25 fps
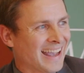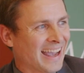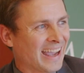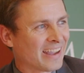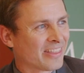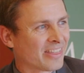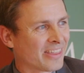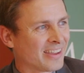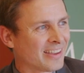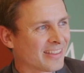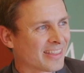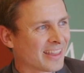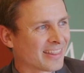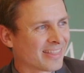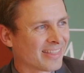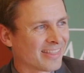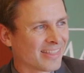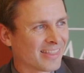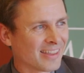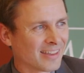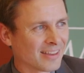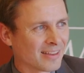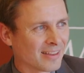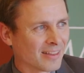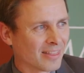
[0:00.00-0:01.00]
I think
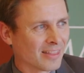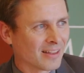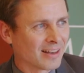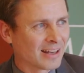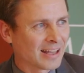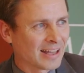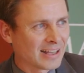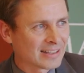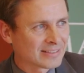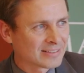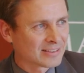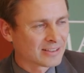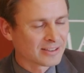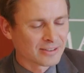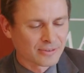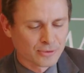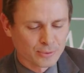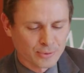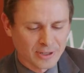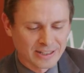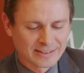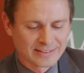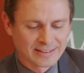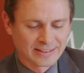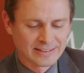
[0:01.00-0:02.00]
that the last
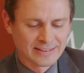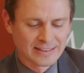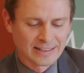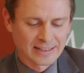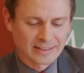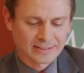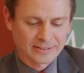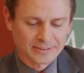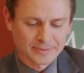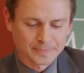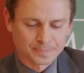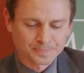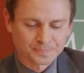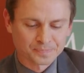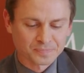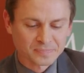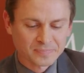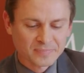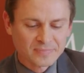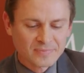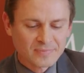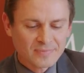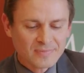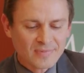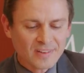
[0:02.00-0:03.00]
20 years,
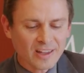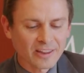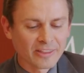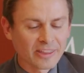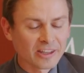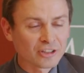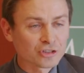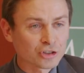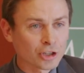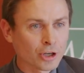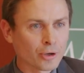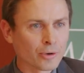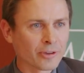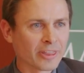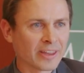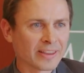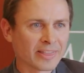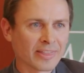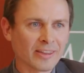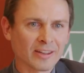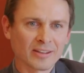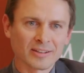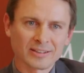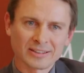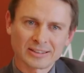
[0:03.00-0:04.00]
they show
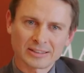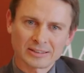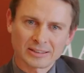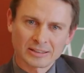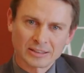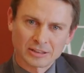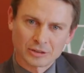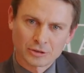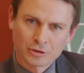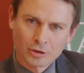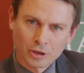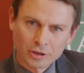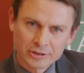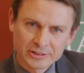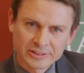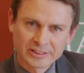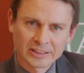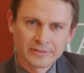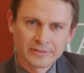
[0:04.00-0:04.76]
that the Code